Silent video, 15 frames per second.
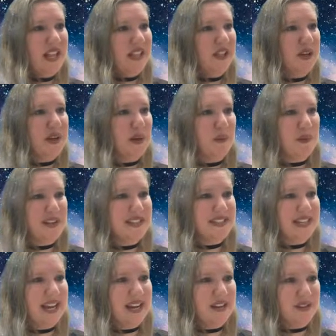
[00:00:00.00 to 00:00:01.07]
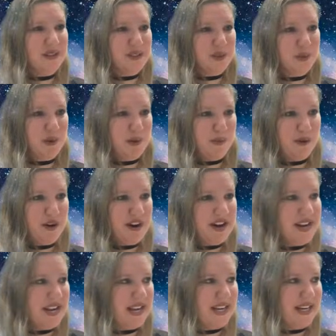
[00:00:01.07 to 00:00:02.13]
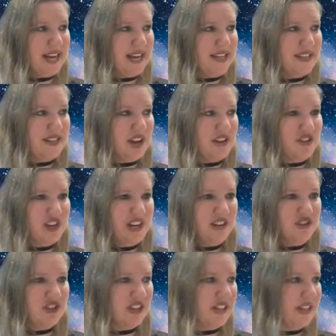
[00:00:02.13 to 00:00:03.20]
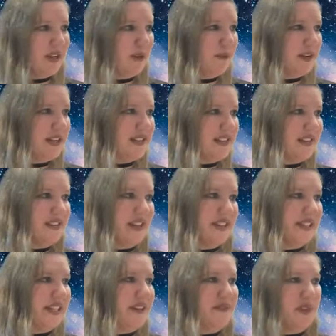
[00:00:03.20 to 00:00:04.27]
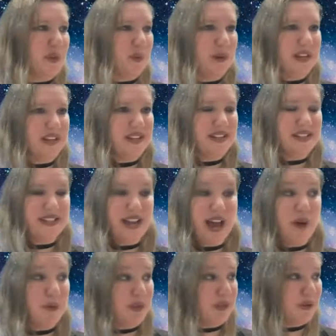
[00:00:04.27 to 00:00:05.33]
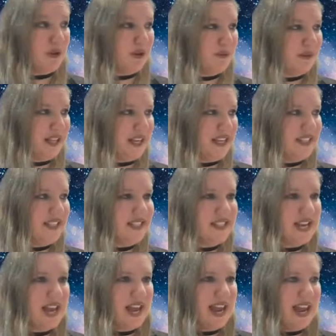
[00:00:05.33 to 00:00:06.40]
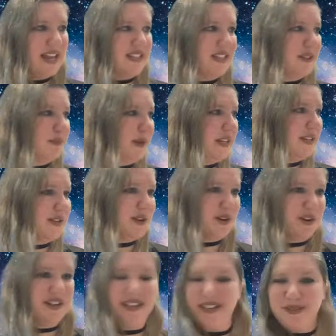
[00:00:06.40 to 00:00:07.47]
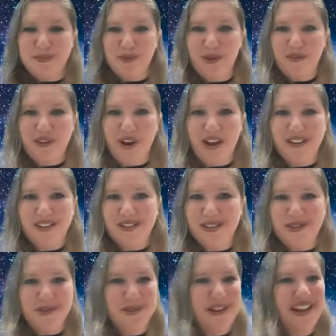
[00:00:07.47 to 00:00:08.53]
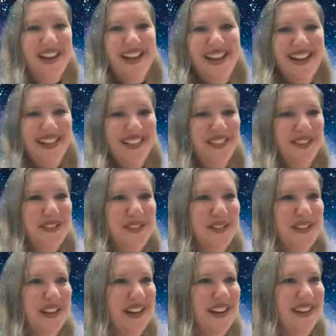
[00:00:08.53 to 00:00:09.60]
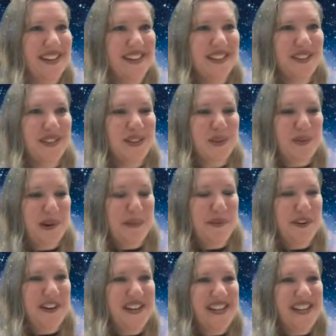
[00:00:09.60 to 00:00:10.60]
Looking once again at the scoreboard, it has changed a little bit in that Leaf in the Wind is now in 3rd place, and Space Girl has moved on to this, the scoreboard.